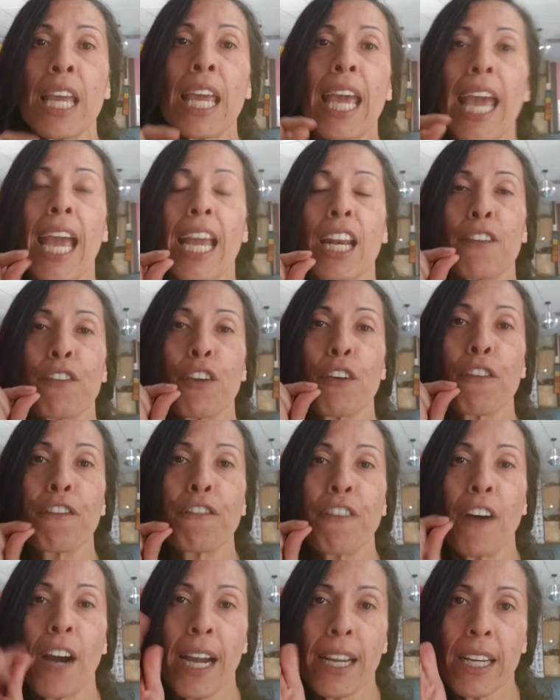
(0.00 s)
And if you
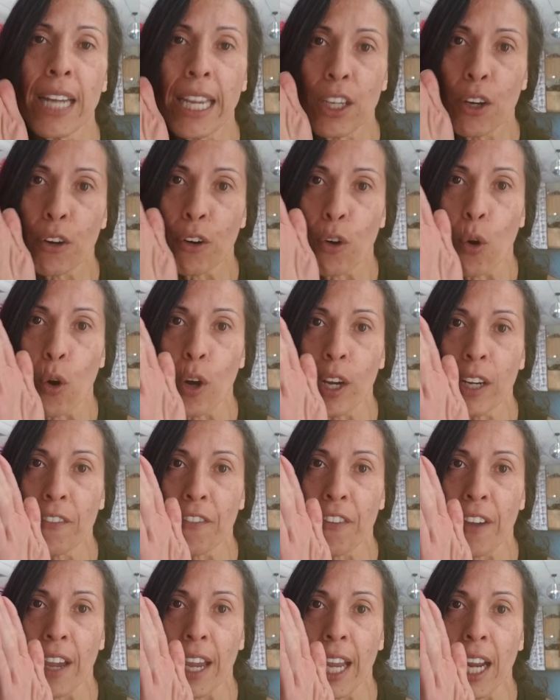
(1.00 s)
find like you're going
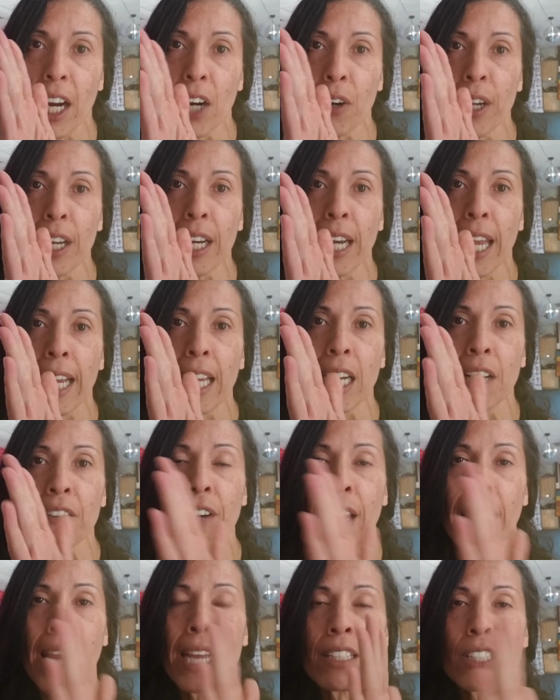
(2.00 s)
very negative,
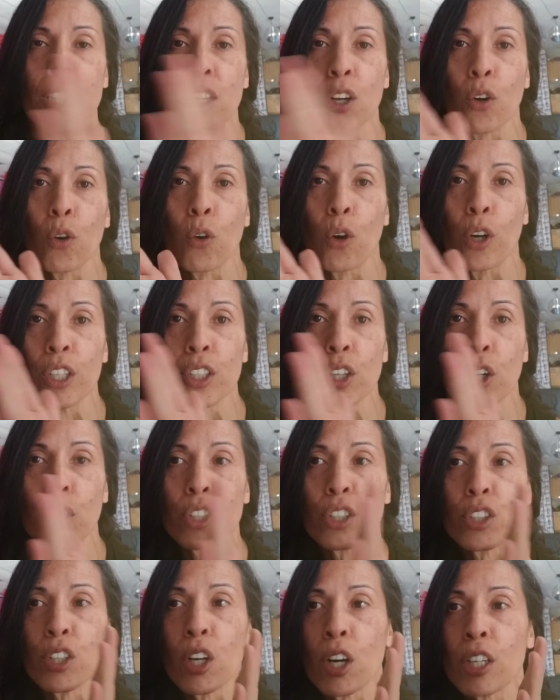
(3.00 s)
Nancy, or going towards the
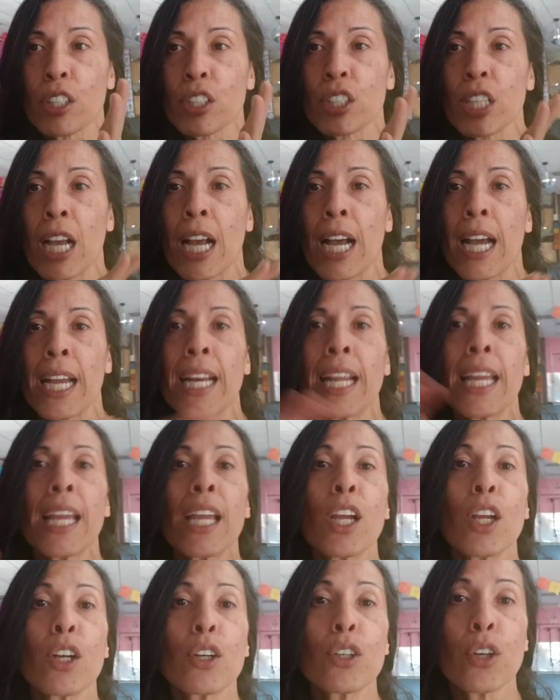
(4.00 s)
dark side,
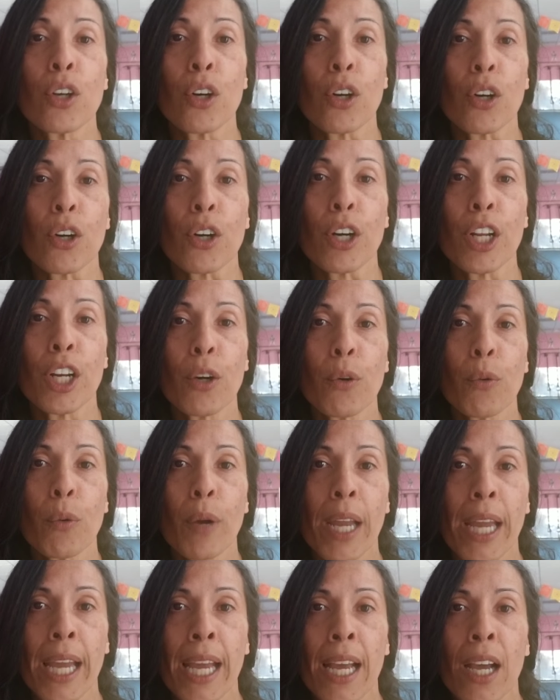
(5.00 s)
turn it
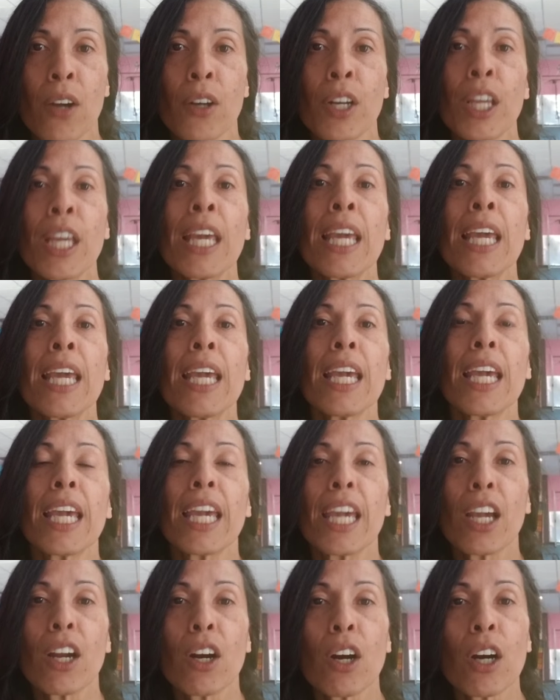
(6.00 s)
around.
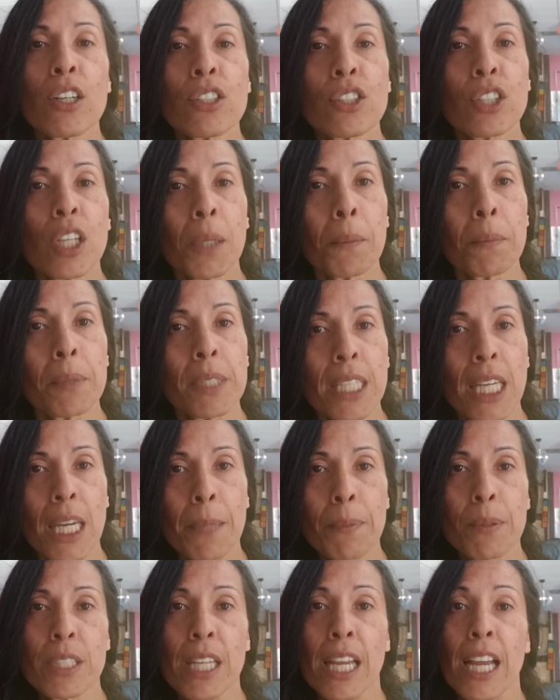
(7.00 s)
Here are some tips
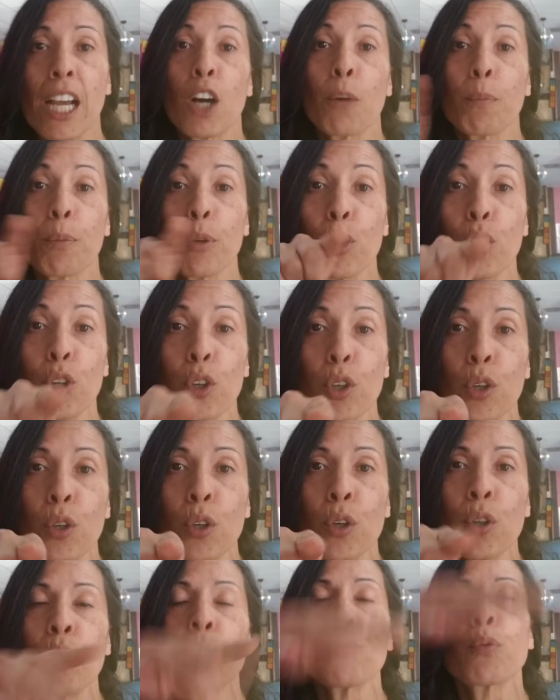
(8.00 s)
to help
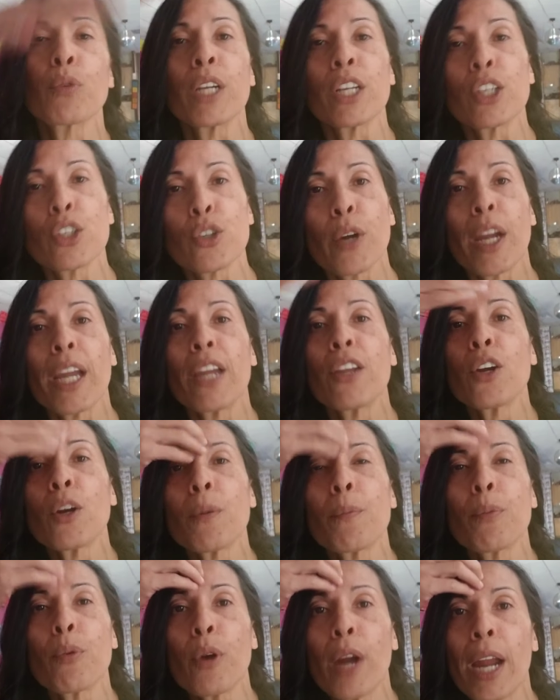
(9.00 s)
you retrain your
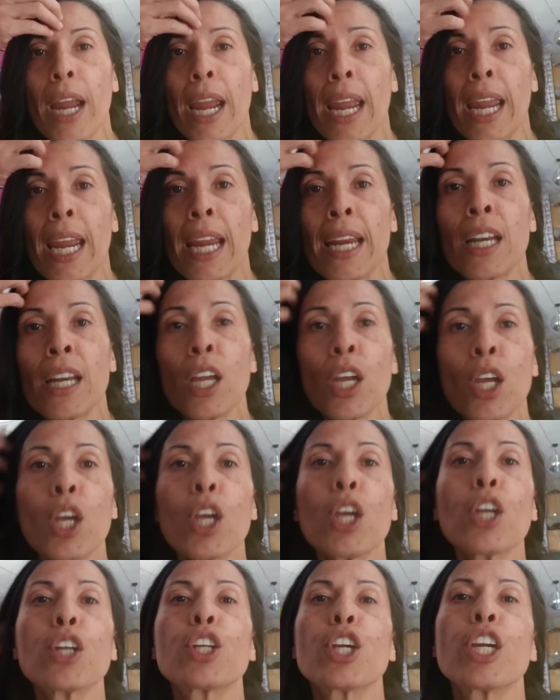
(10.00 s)
brain
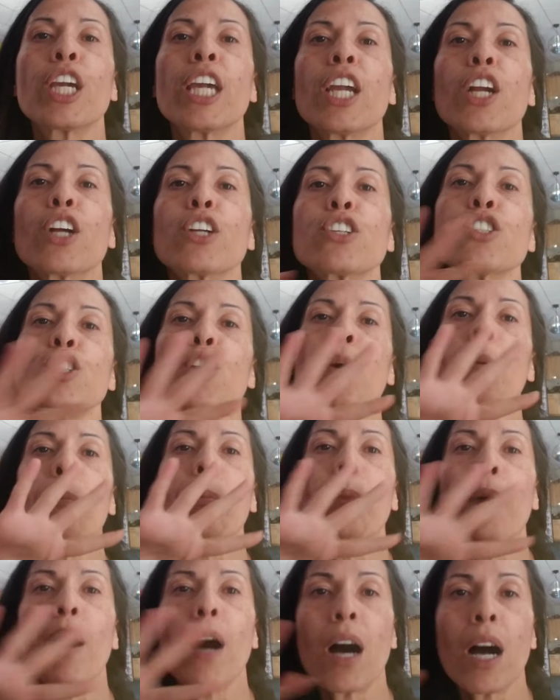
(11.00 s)
to hear some
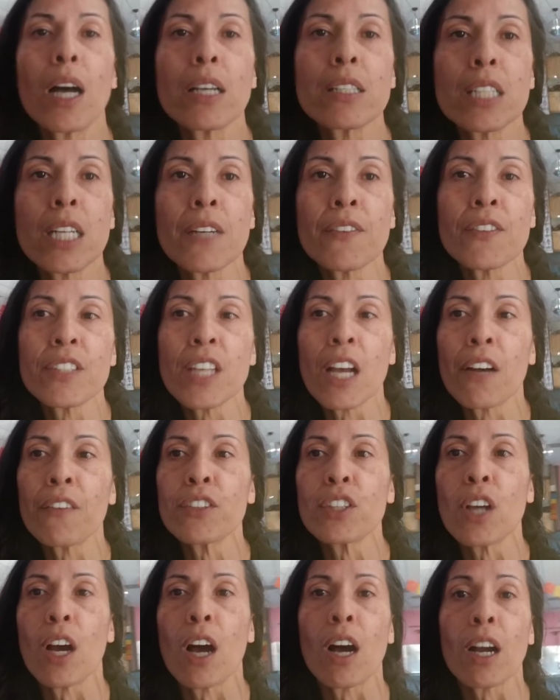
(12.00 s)
positive self
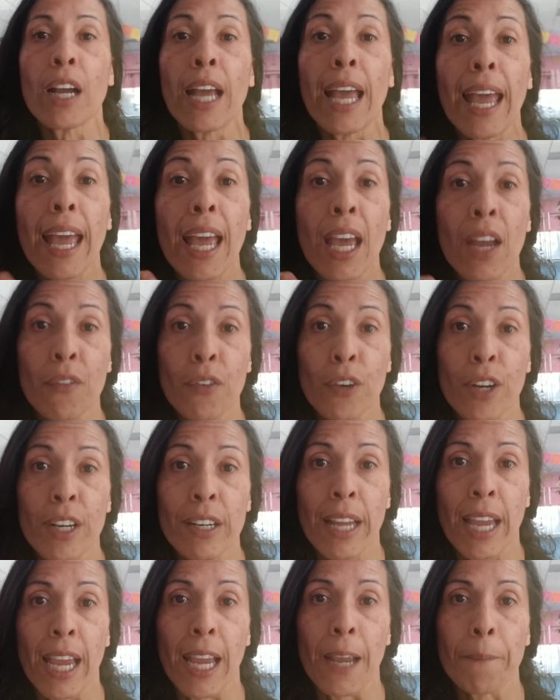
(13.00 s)
talk every
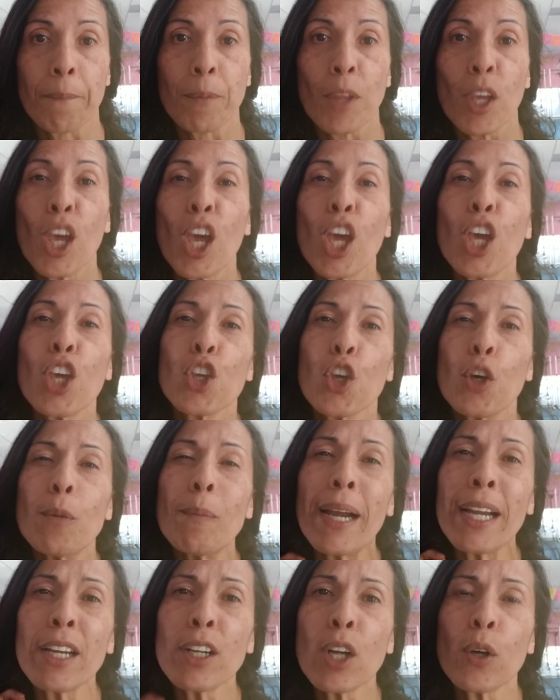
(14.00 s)
day. You
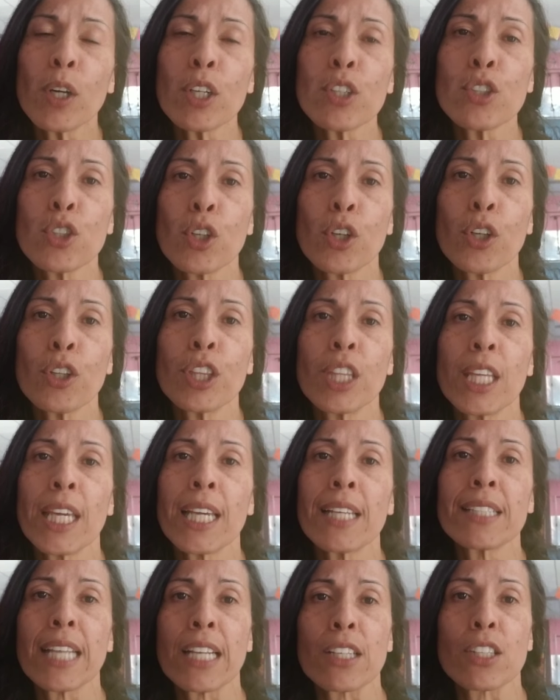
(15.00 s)
might notice certain things
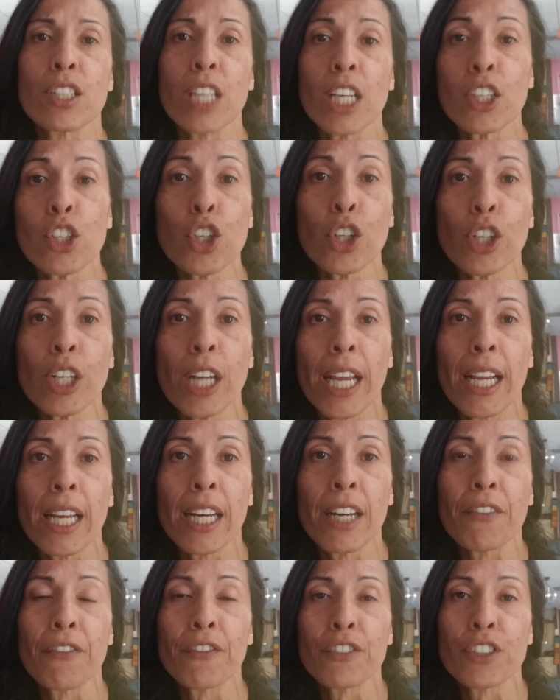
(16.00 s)
that set your
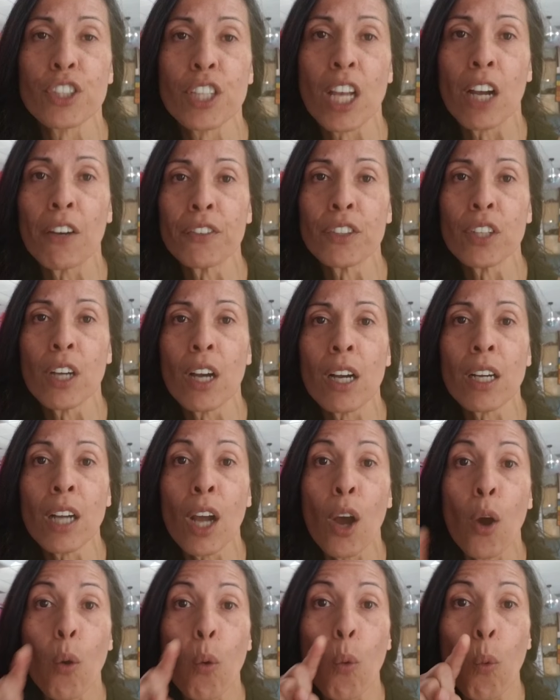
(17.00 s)
negative self talk.
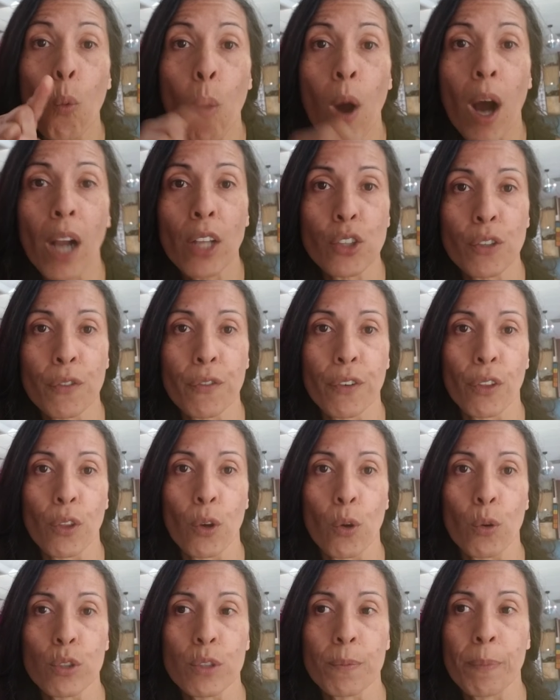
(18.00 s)
Watch for
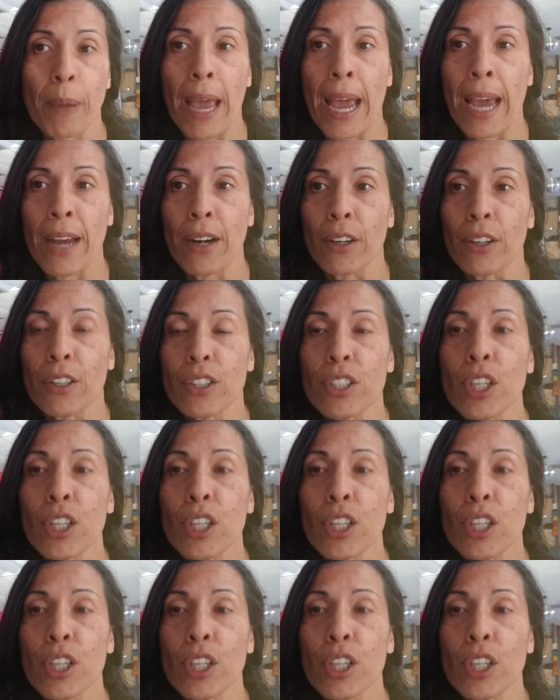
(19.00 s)
those patterns.